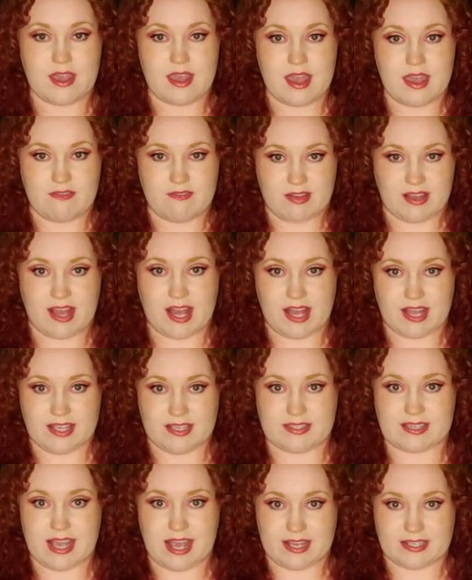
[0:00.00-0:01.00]
If a guy
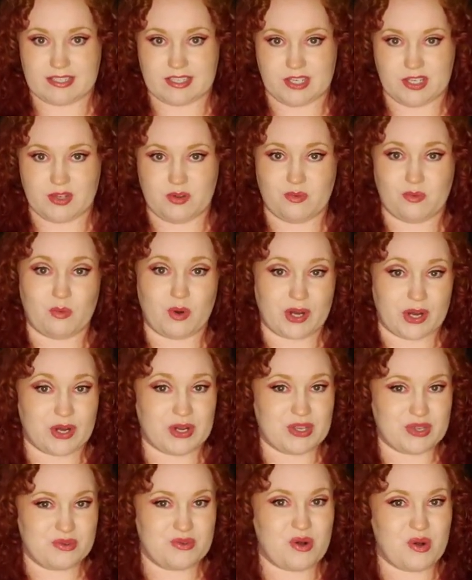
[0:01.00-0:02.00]
is asking you, what are
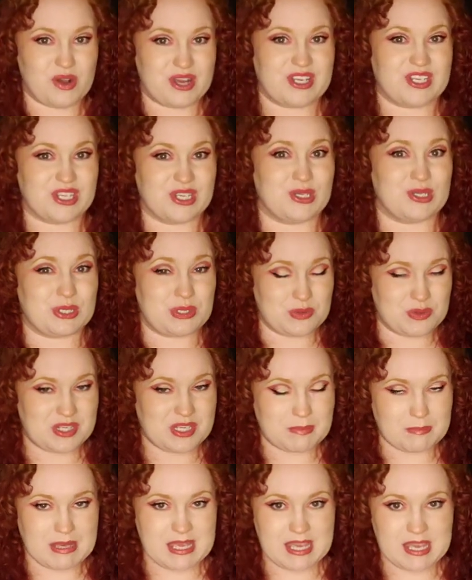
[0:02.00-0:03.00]
you going to do
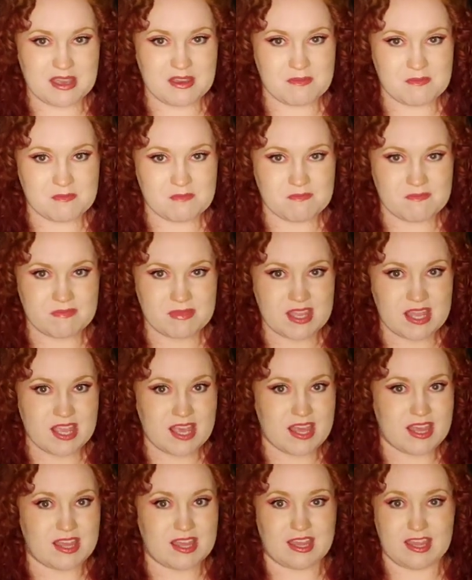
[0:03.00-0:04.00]
to me?
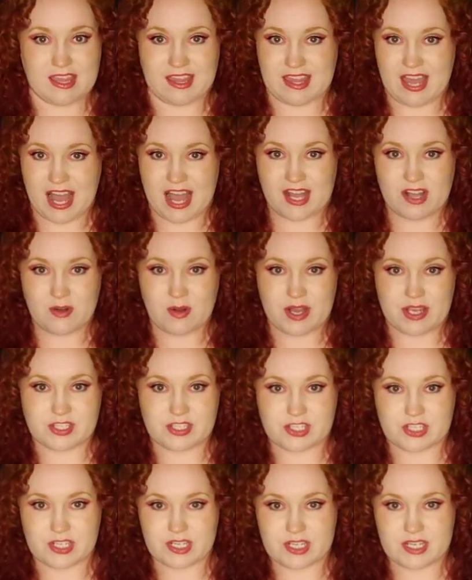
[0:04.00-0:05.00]
That
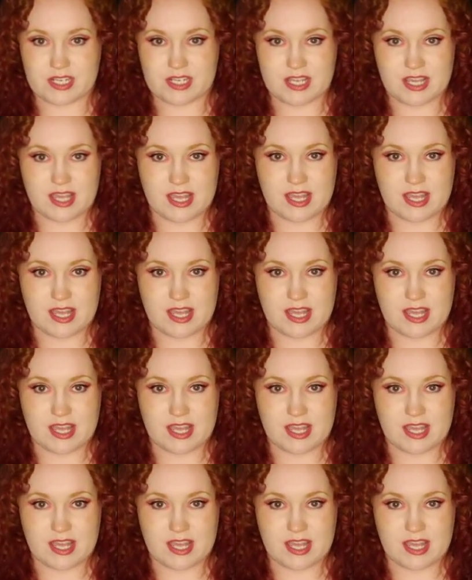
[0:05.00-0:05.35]
question